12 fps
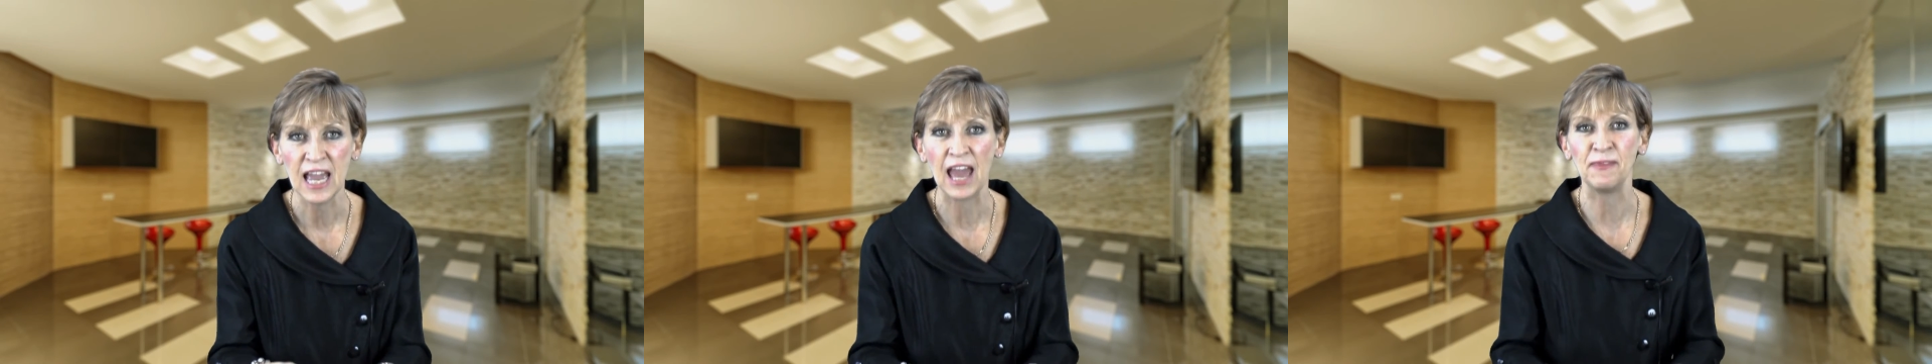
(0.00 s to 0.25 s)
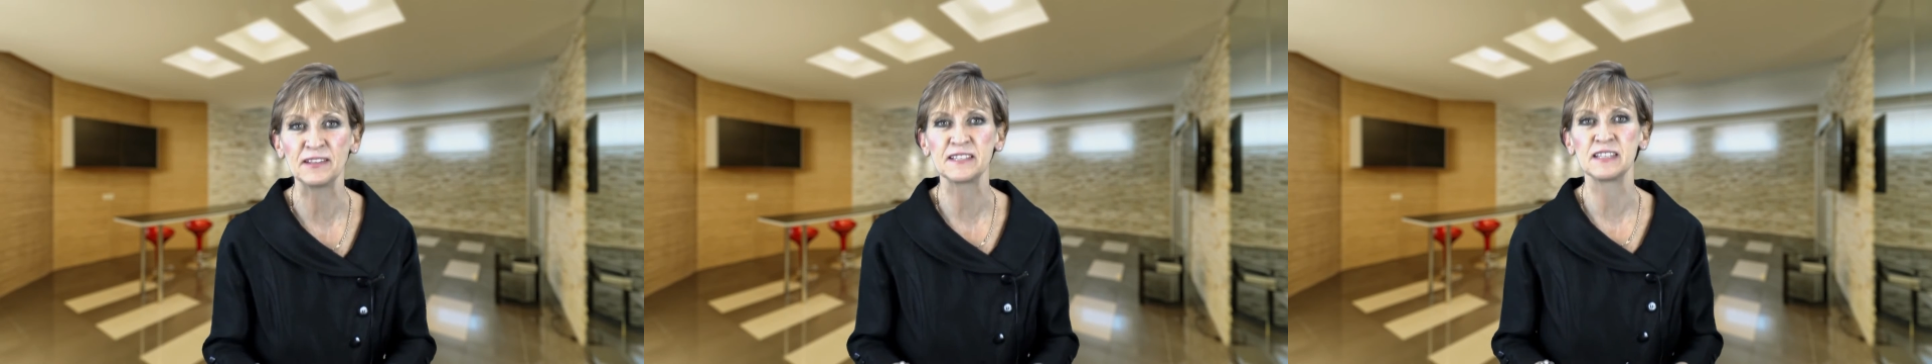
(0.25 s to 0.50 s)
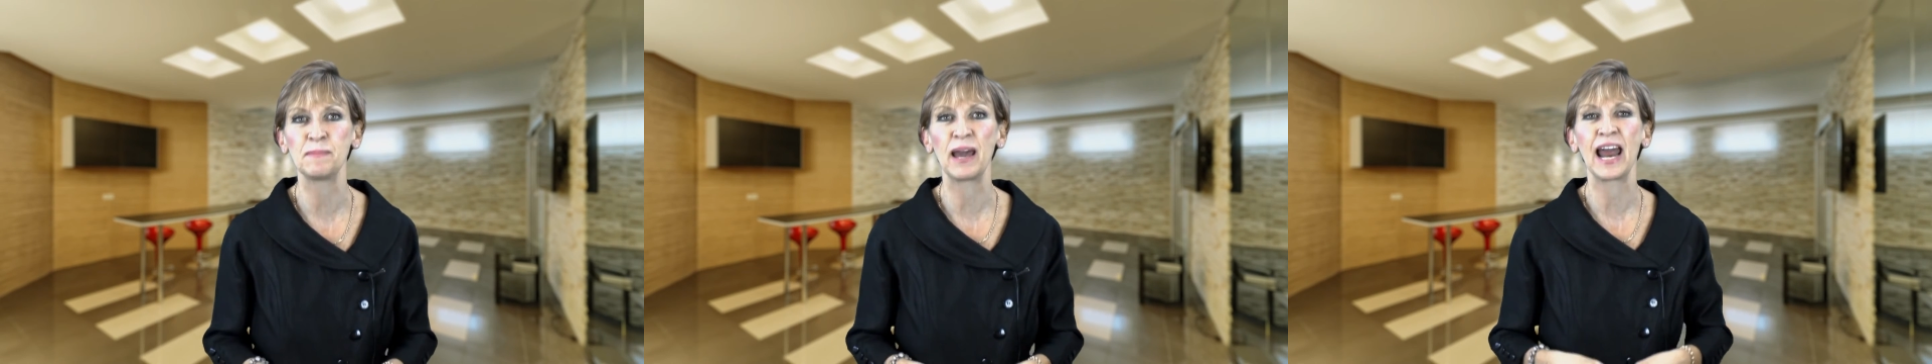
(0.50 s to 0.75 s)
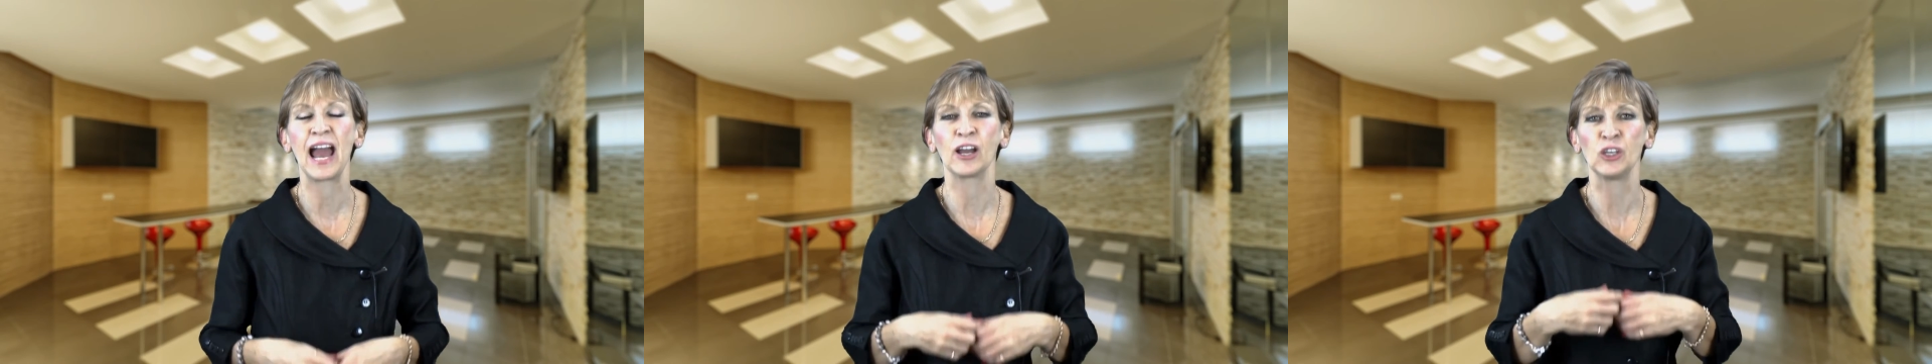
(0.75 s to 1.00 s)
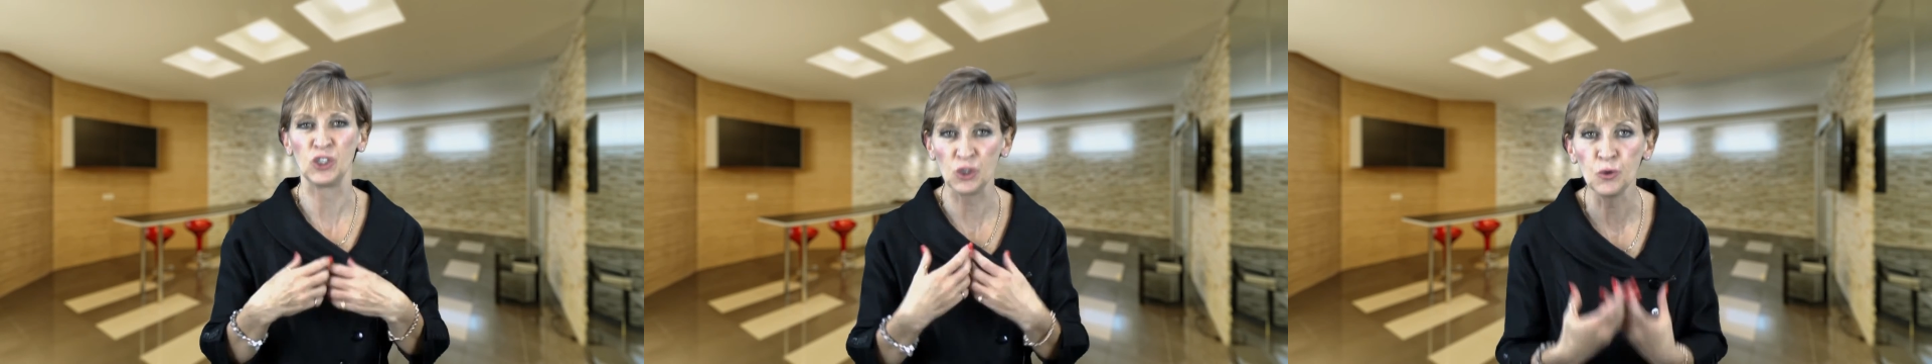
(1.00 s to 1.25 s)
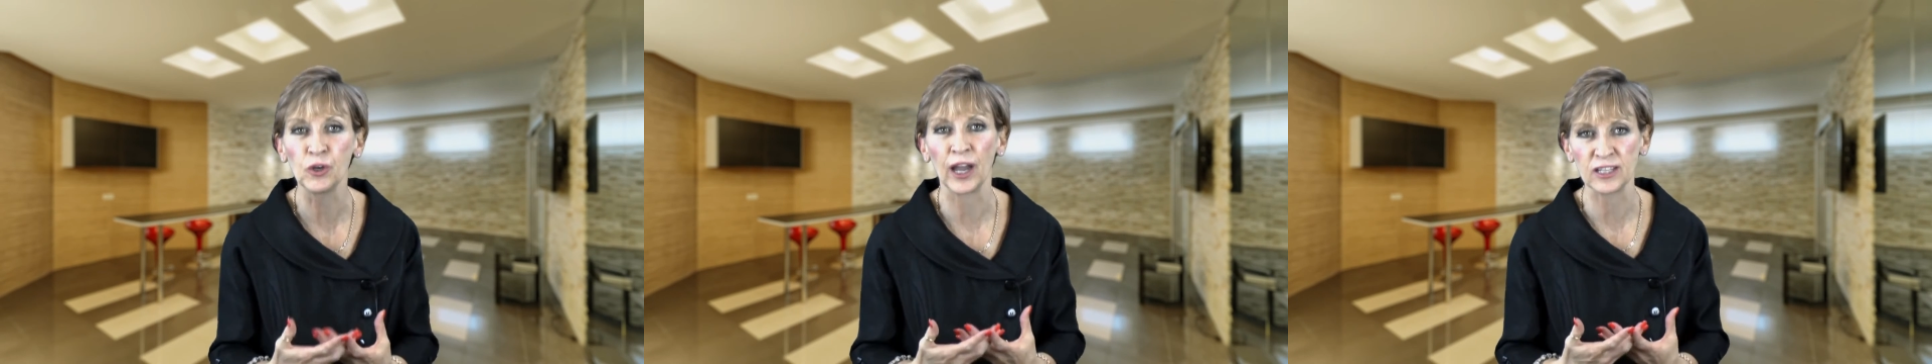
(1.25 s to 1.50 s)
and this is about how
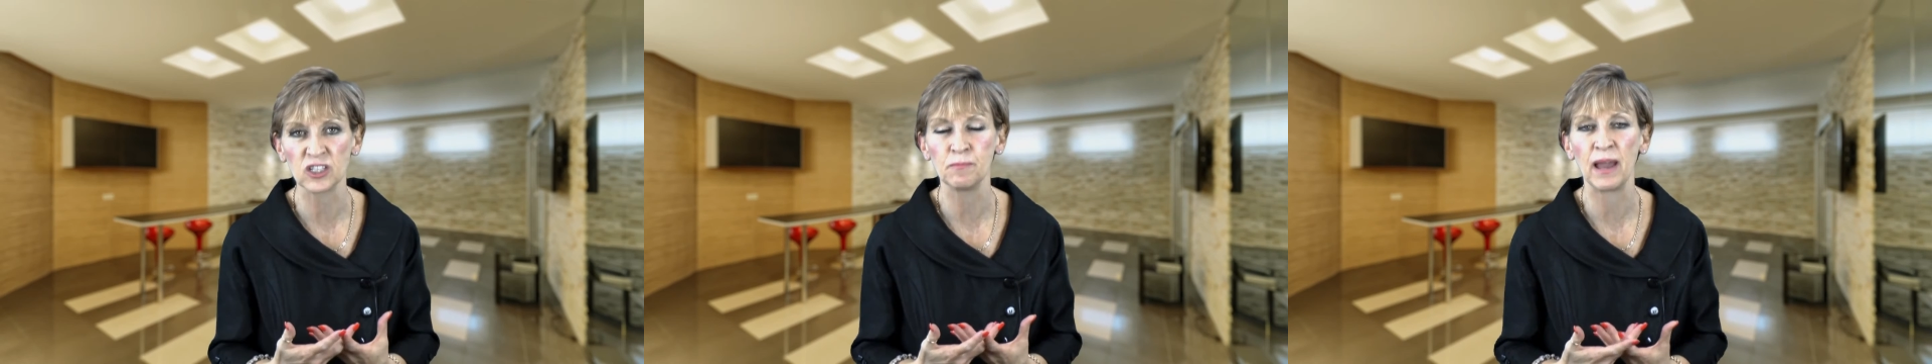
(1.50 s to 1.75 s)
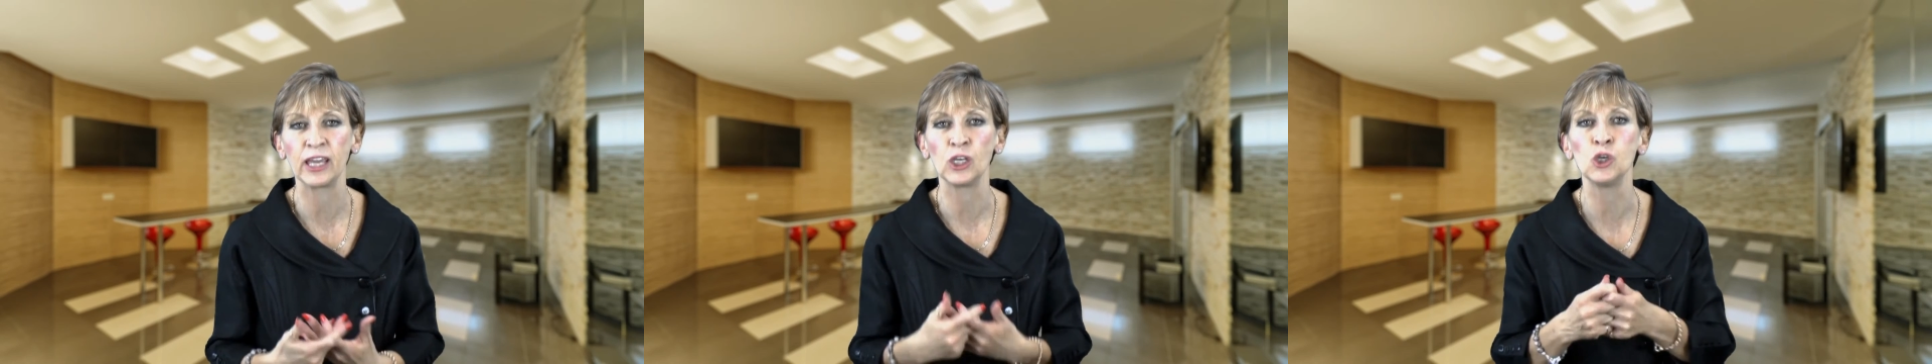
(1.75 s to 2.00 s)
you're going to make